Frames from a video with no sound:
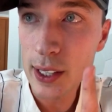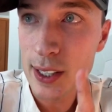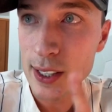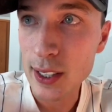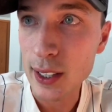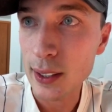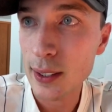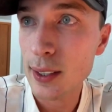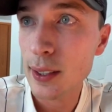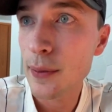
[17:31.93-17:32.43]

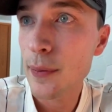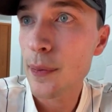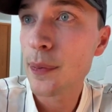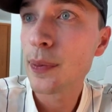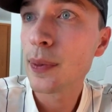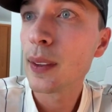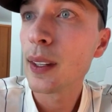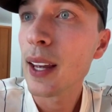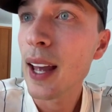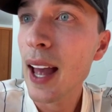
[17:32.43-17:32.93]
illicit
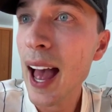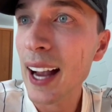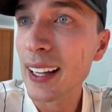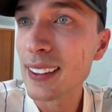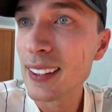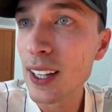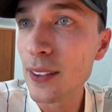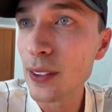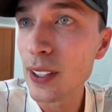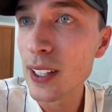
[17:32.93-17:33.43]

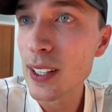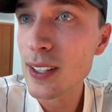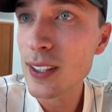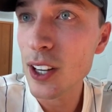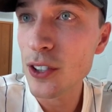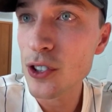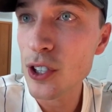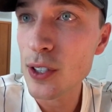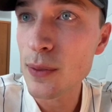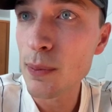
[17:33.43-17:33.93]

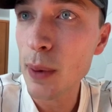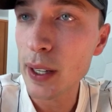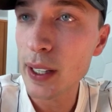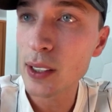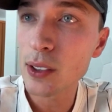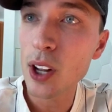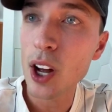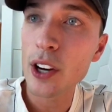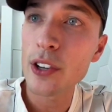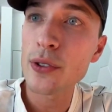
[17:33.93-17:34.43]
activities such as
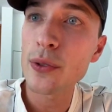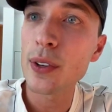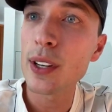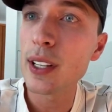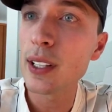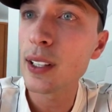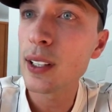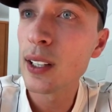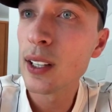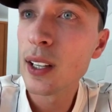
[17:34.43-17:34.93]
money
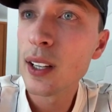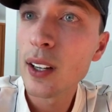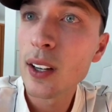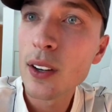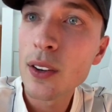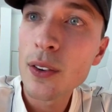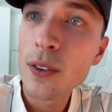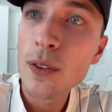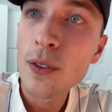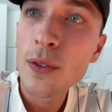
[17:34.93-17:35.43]
laundering,
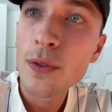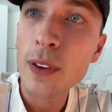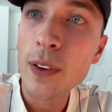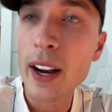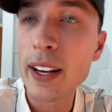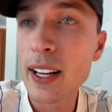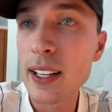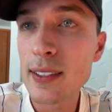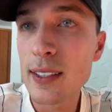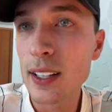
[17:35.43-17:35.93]

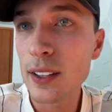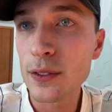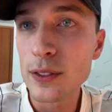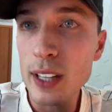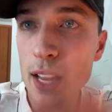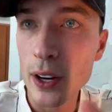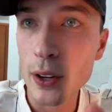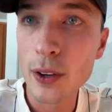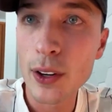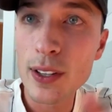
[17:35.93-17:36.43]
financing
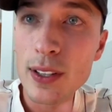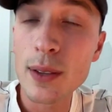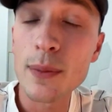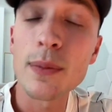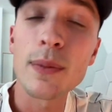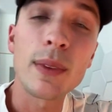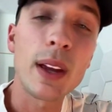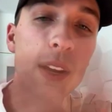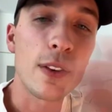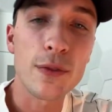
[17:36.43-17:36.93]
of
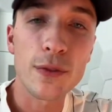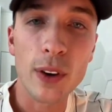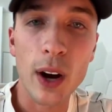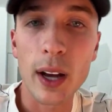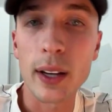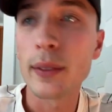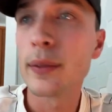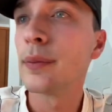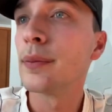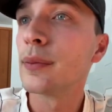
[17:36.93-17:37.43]
terrorism, and
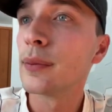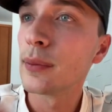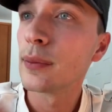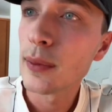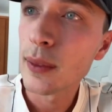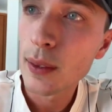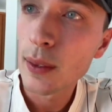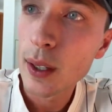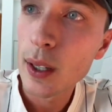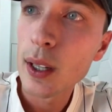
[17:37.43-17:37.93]
fraud.
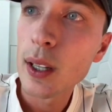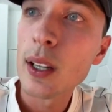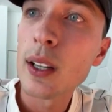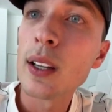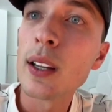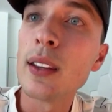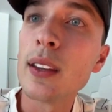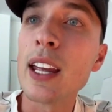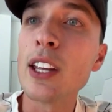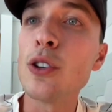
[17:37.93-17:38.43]

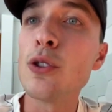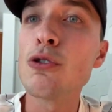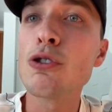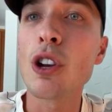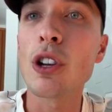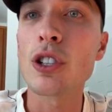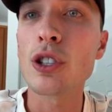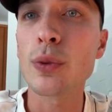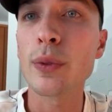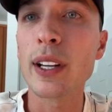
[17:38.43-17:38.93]
They
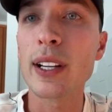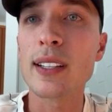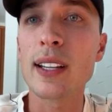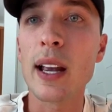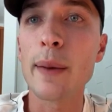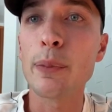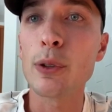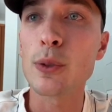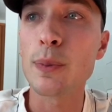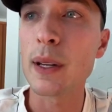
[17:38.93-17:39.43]
use those 3
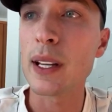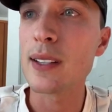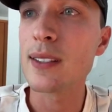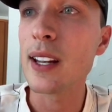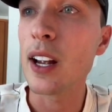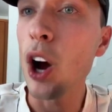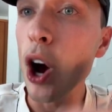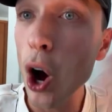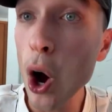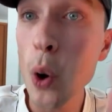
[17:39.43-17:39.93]
examples
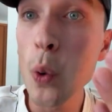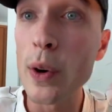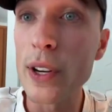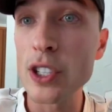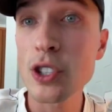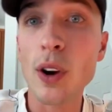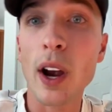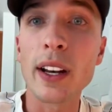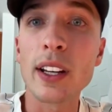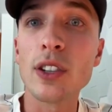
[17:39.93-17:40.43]
because they
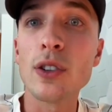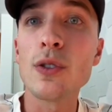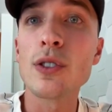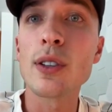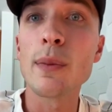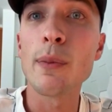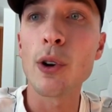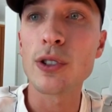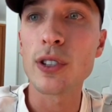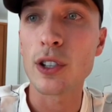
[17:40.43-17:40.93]
always try to
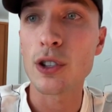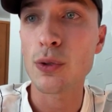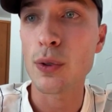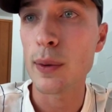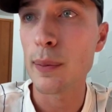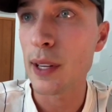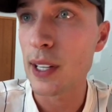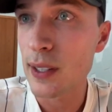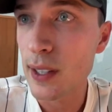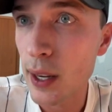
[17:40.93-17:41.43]
use the most
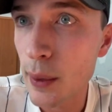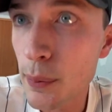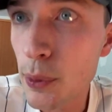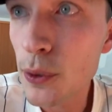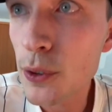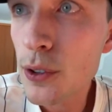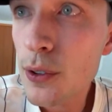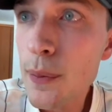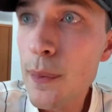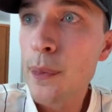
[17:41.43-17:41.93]
extreme
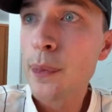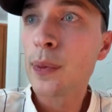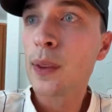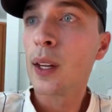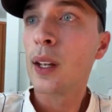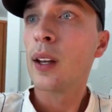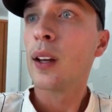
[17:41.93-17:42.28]
examples.